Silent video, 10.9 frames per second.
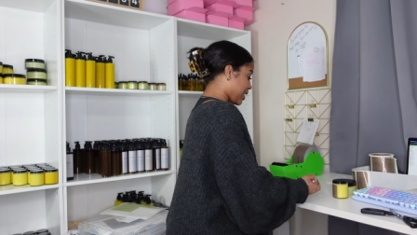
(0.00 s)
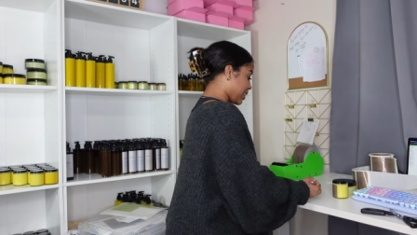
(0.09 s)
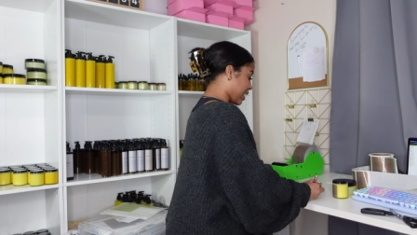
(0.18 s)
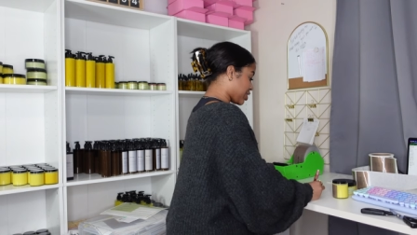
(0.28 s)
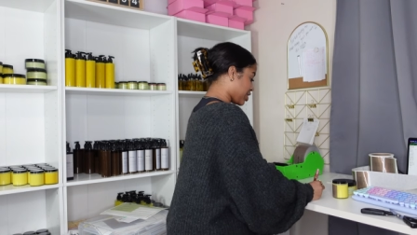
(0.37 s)

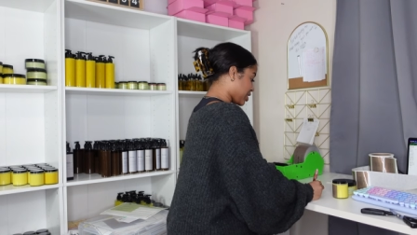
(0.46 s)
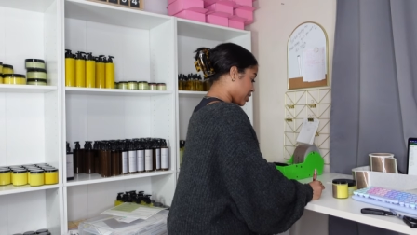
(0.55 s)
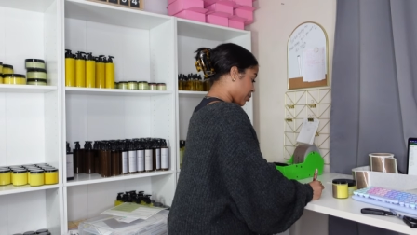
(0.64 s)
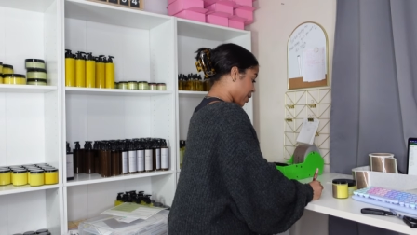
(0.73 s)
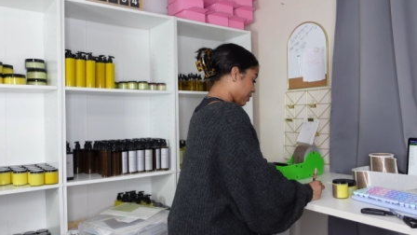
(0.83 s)
that's just
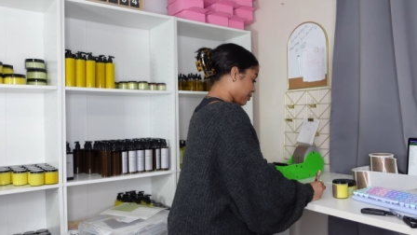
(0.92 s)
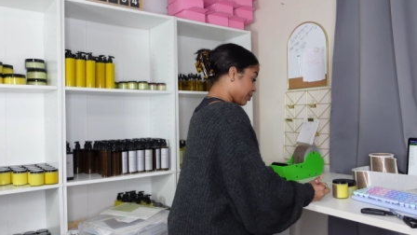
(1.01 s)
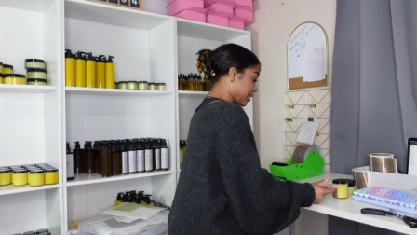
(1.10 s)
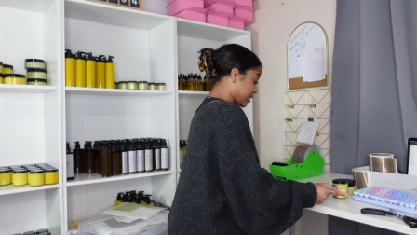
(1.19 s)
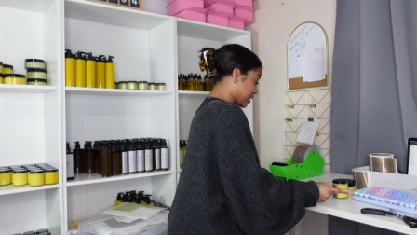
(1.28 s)
the way of
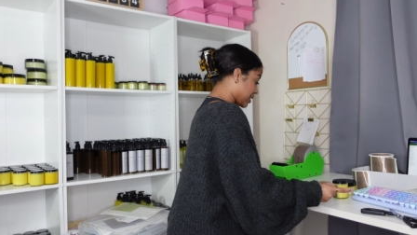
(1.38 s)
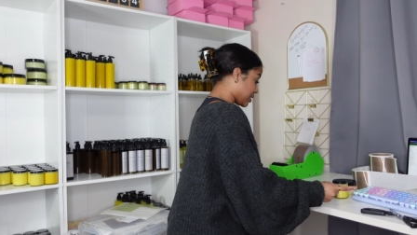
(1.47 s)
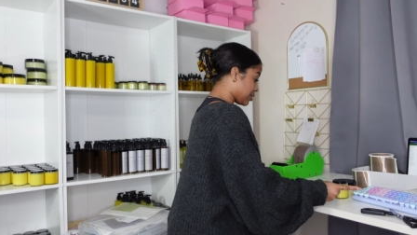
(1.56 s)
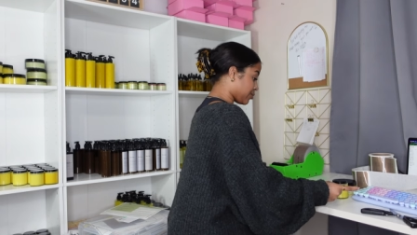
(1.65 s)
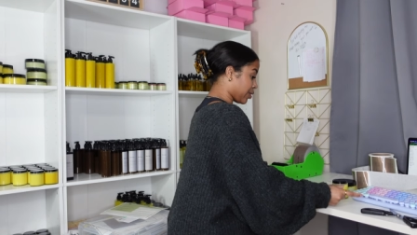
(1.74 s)

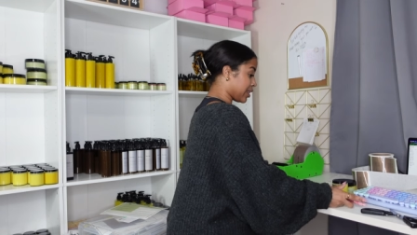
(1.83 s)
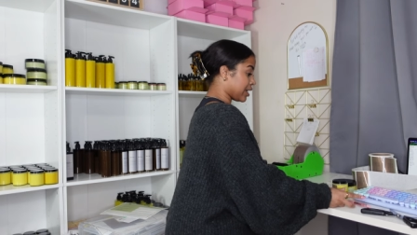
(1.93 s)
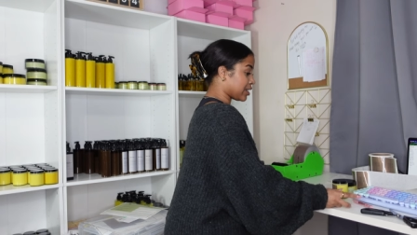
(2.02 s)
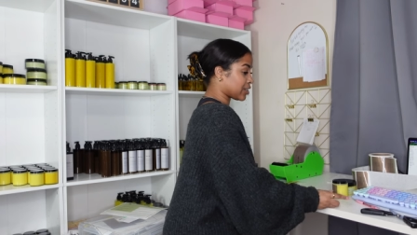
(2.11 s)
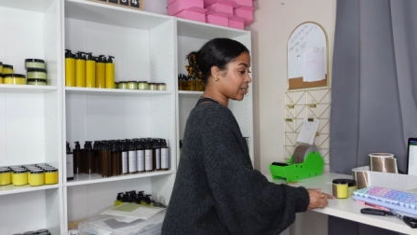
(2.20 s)
business. When
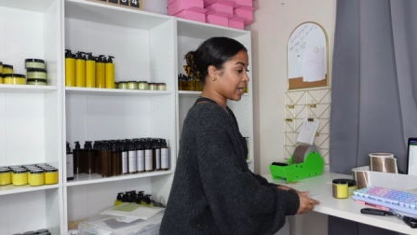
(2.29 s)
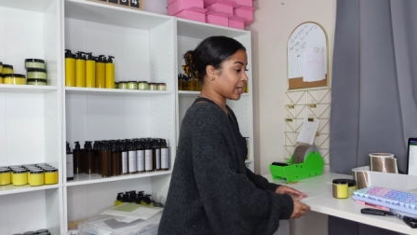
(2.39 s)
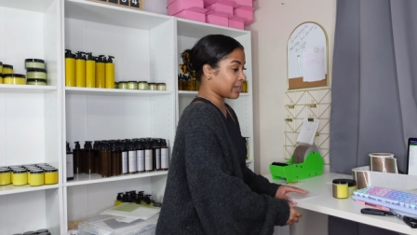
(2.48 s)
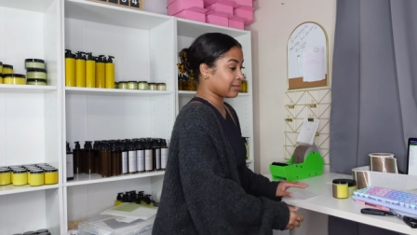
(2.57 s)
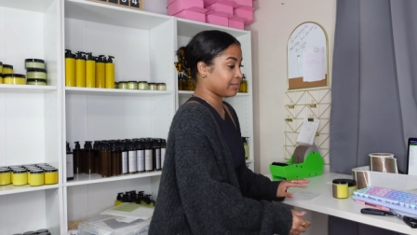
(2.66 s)
things are
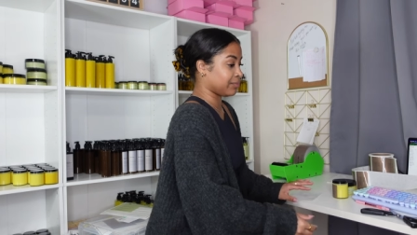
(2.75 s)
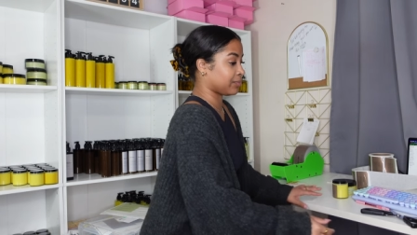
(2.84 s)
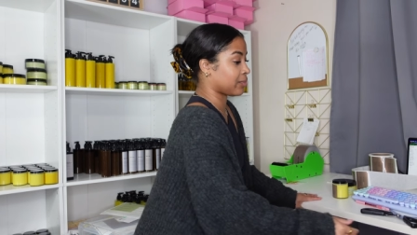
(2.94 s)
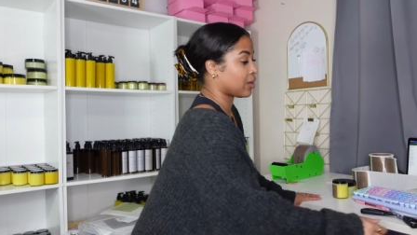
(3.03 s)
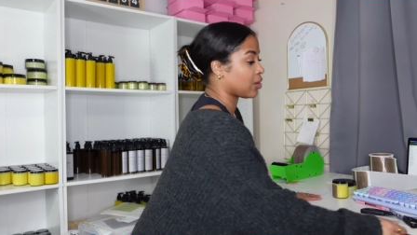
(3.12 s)
not
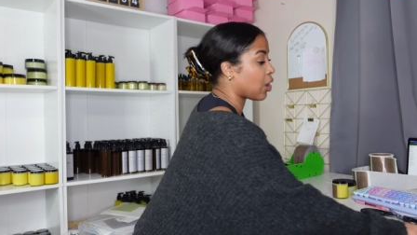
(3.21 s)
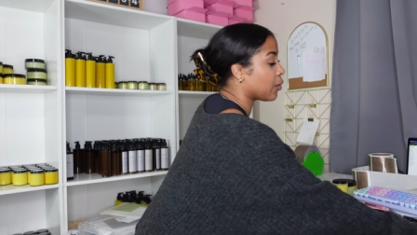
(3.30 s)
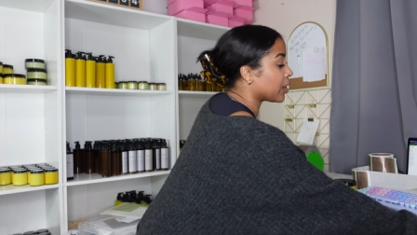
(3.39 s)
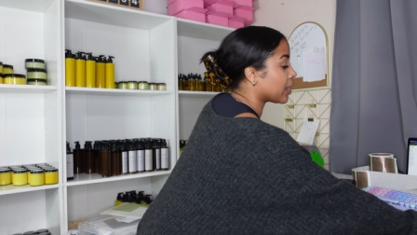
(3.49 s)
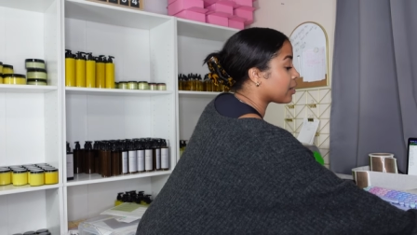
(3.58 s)

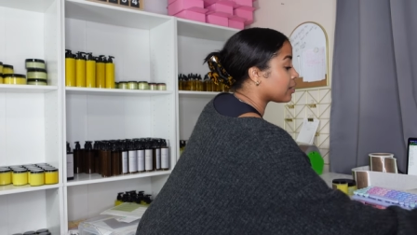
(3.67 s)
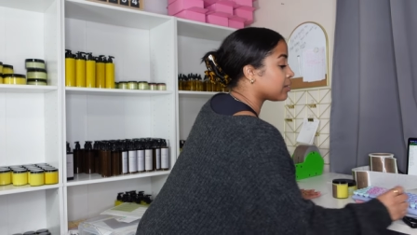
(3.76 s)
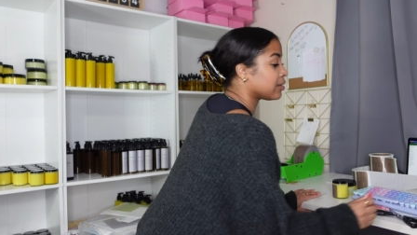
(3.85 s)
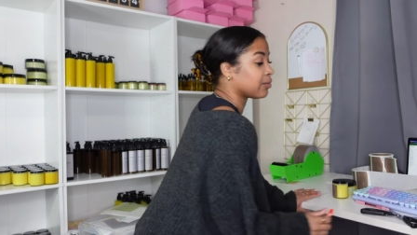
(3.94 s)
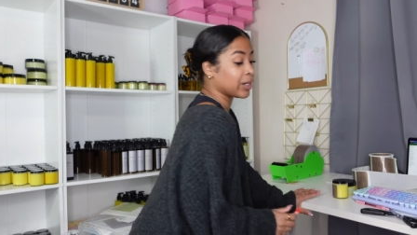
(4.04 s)
going,
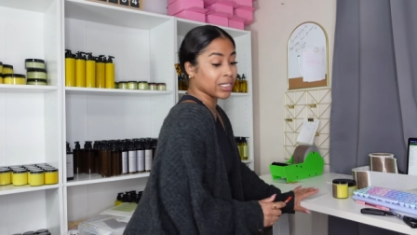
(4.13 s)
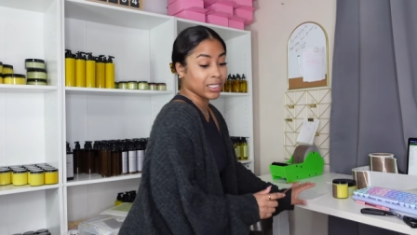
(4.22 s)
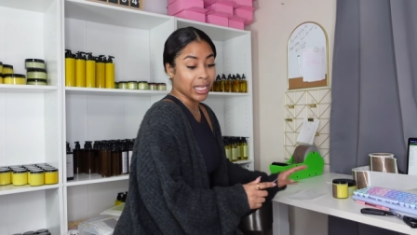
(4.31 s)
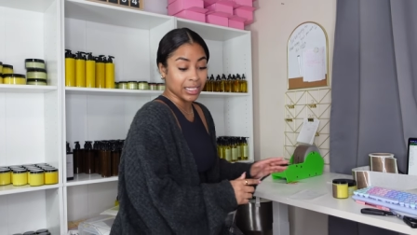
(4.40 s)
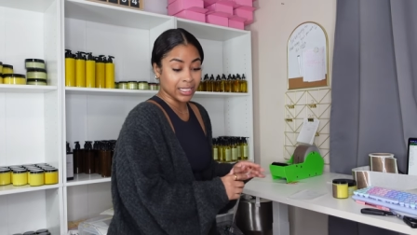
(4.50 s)
when
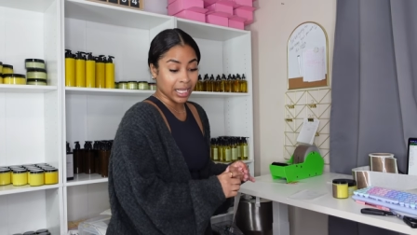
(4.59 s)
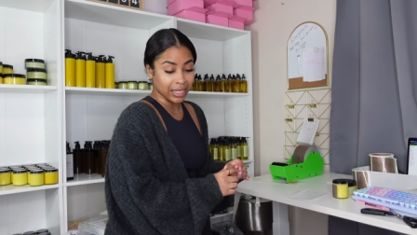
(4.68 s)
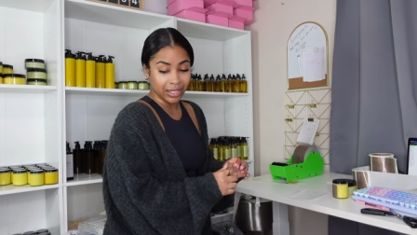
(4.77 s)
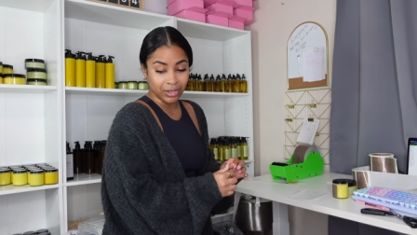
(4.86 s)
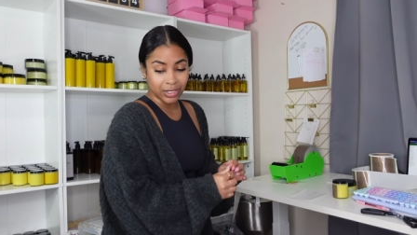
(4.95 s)
it's not
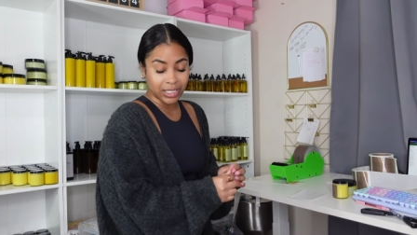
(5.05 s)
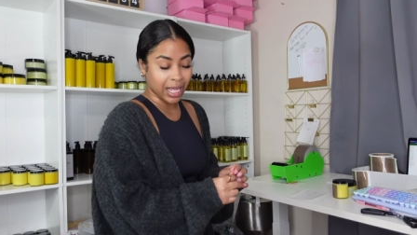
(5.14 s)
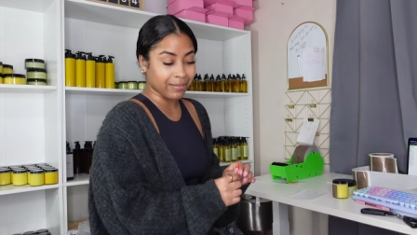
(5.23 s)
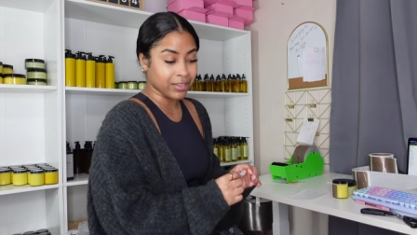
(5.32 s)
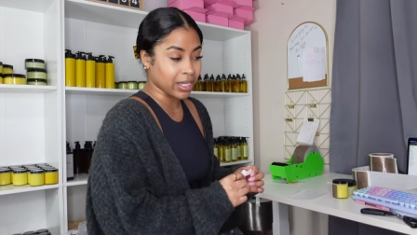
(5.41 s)
selling, you just
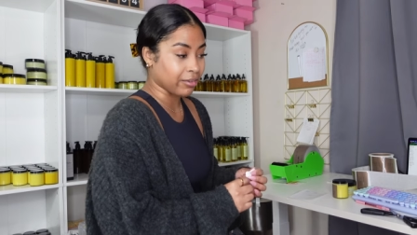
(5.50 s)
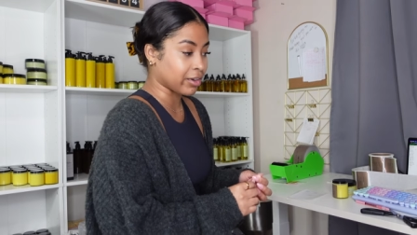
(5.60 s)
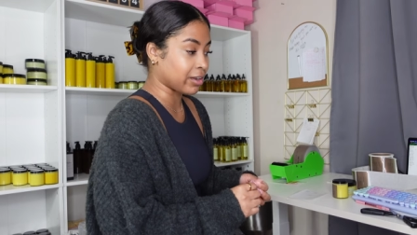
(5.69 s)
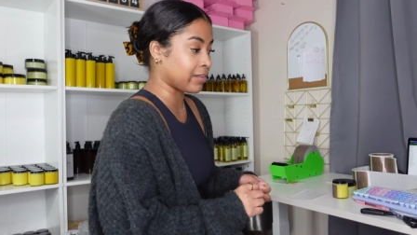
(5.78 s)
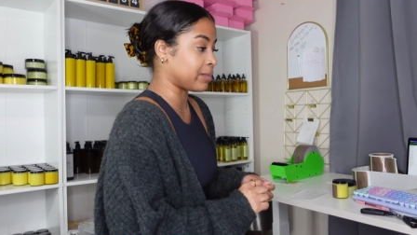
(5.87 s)
have to get
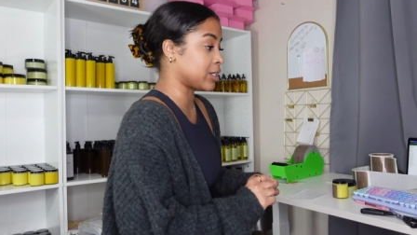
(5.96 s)
rid of them.